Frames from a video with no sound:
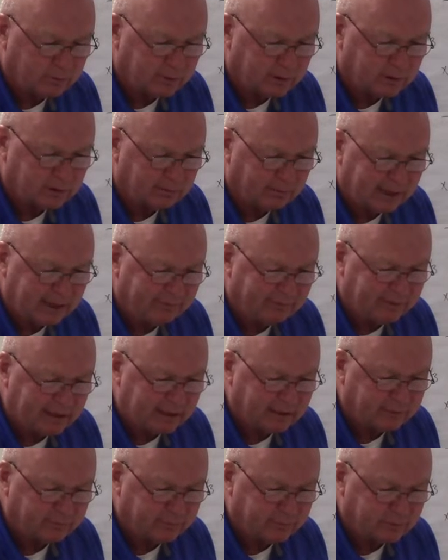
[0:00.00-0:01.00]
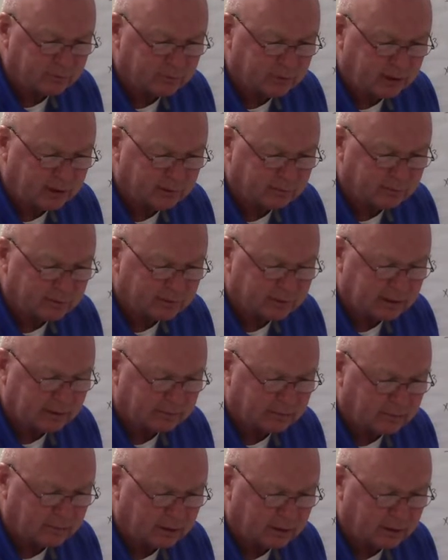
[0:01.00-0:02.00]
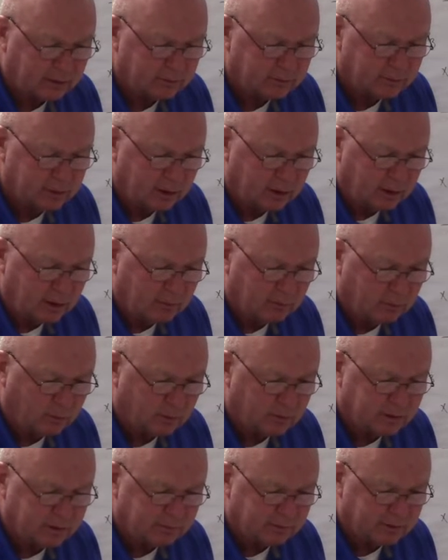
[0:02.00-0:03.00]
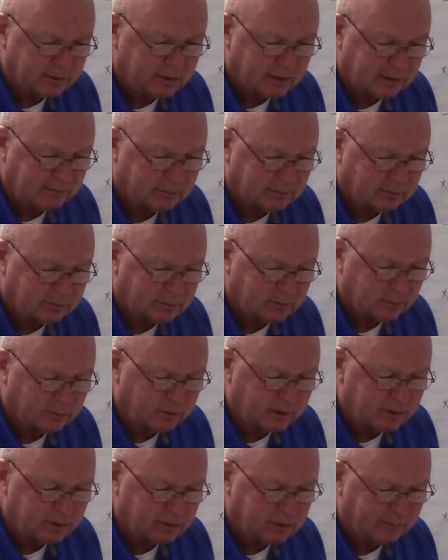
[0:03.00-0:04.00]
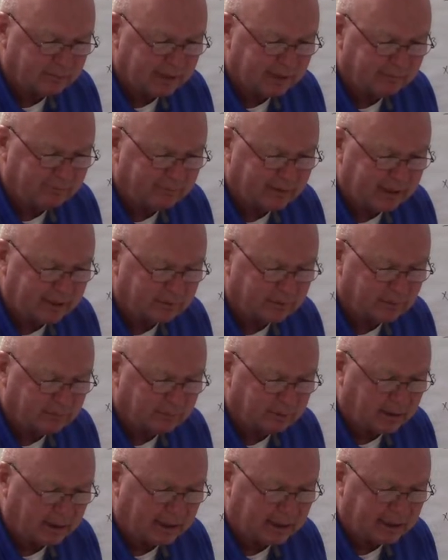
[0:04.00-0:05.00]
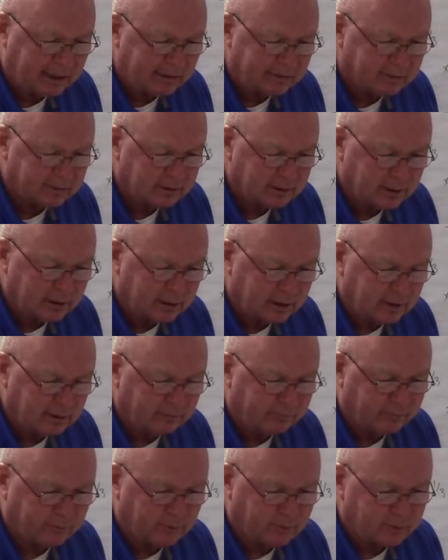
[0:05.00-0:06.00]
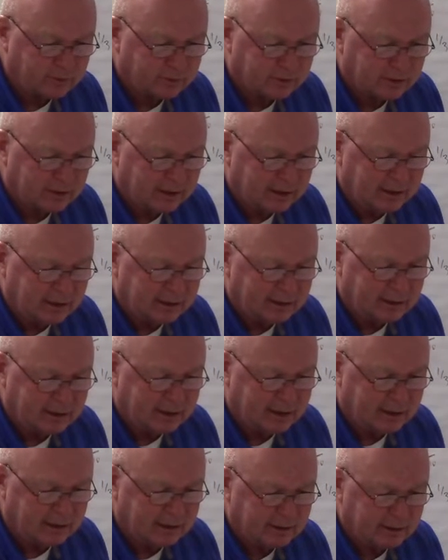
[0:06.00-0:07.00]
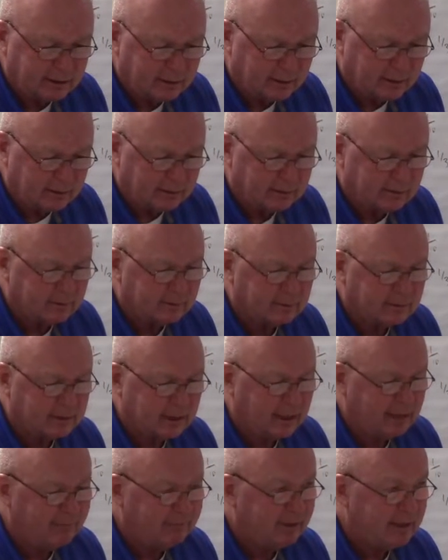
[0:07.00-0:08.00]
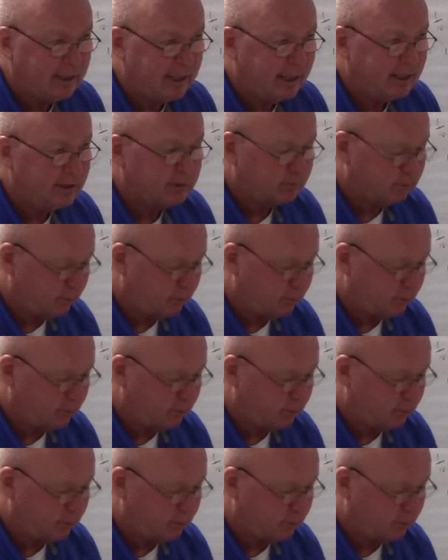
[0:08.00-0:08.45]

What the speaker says: It says demand factors for dwelling receptacle loads, portion receptacles to which demand factor applies. The first 10 kVA is